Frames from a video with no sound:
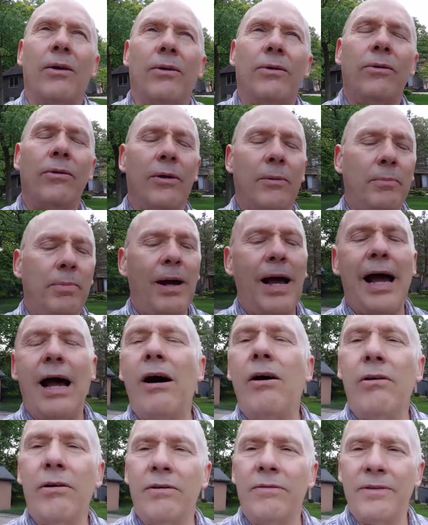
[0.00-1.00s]
Through the
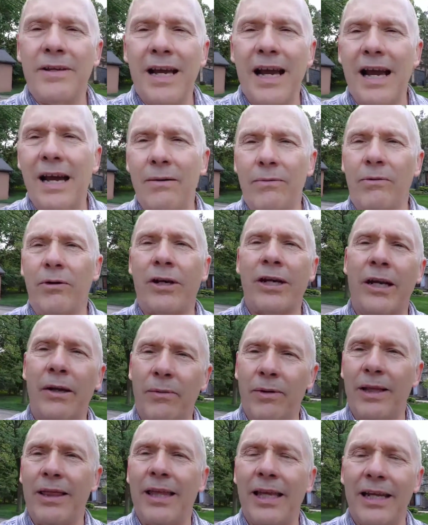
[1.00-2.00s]
power of God working
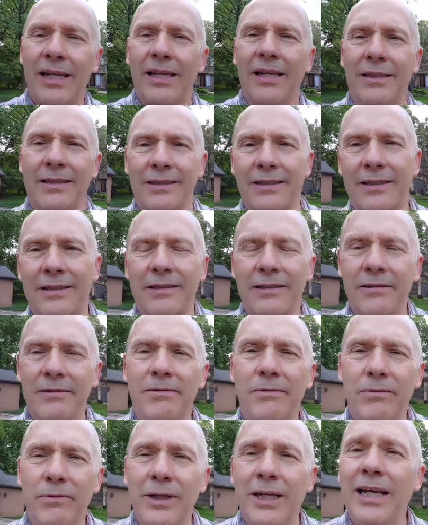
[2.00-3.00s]
within us,
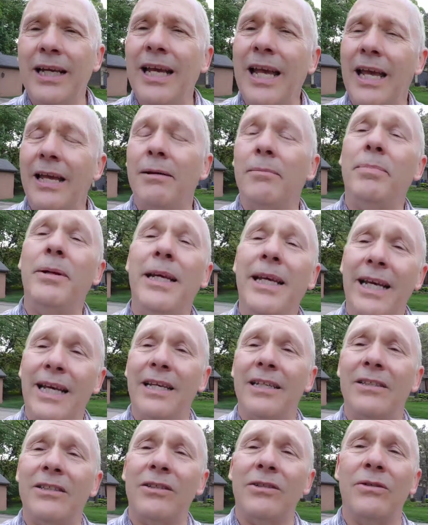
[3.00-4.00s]
we can
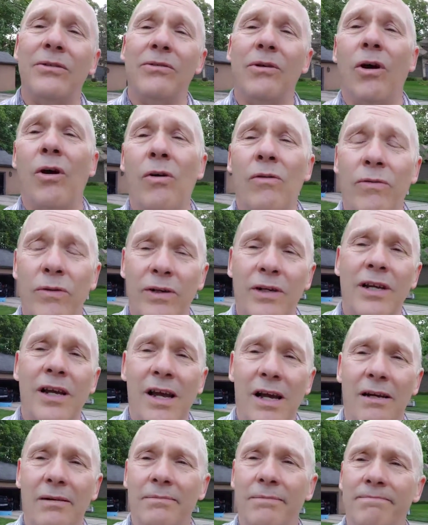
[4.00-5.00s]
begin to
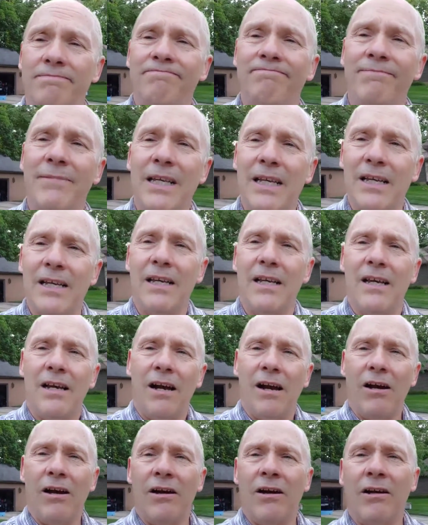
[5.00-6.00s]
overcome
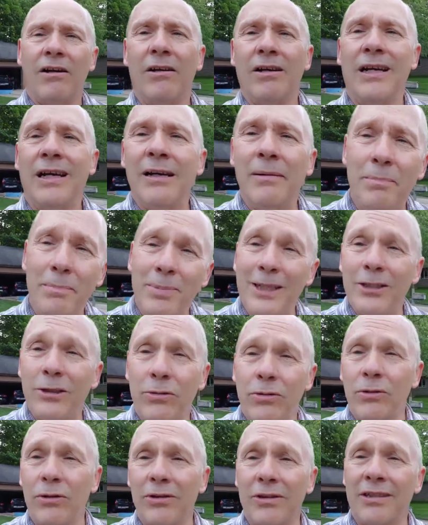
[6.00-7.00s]
our
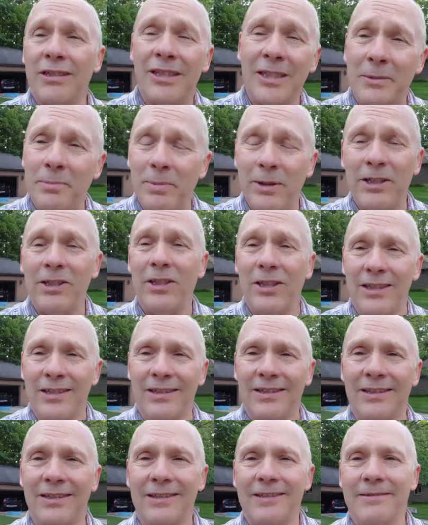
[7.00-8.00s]
habitual
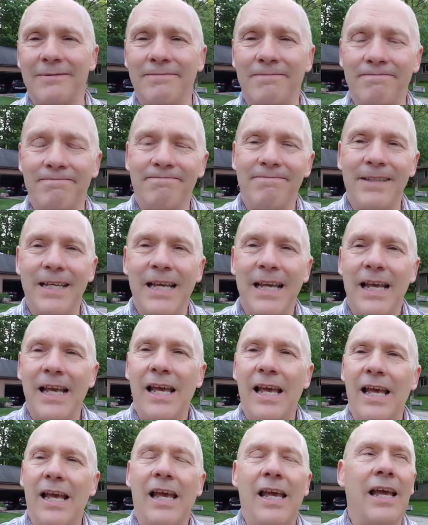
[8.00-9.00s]
suspicions.
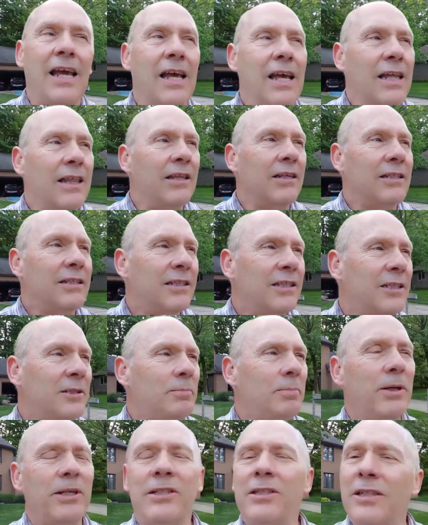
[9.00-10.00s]
The
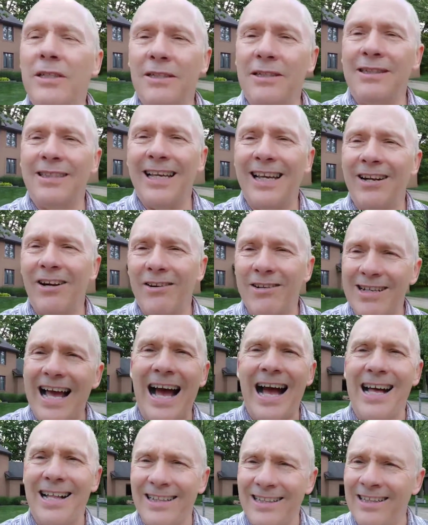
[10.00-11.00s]
suspicions that are
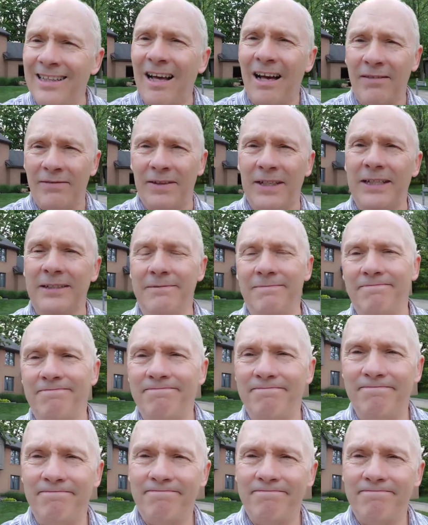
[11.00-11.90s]
not loving,